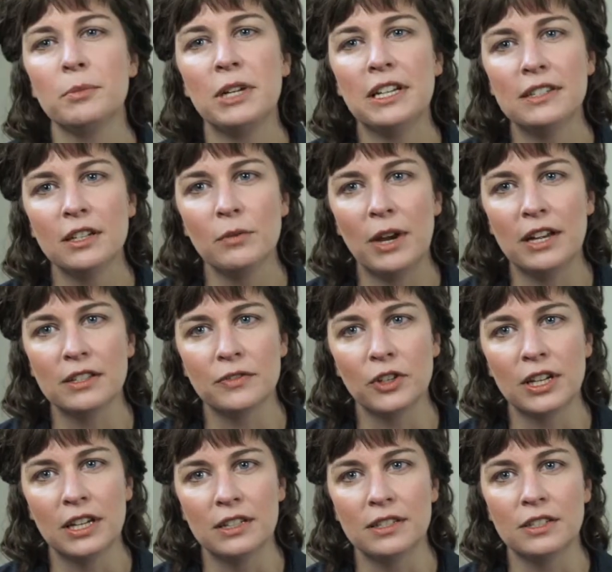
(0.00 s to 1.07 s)
easy ways for
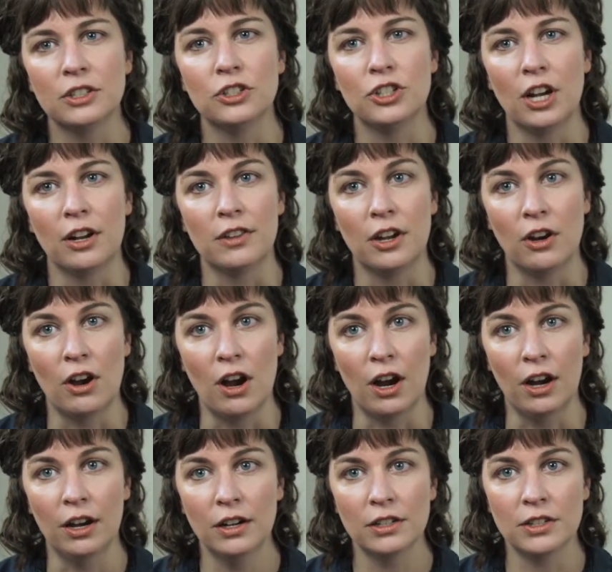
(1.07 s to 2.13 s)
kids to share their
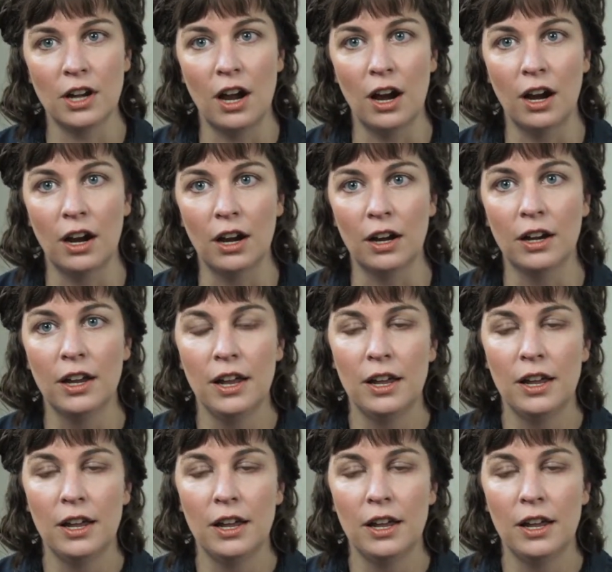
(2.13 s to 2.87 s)
art are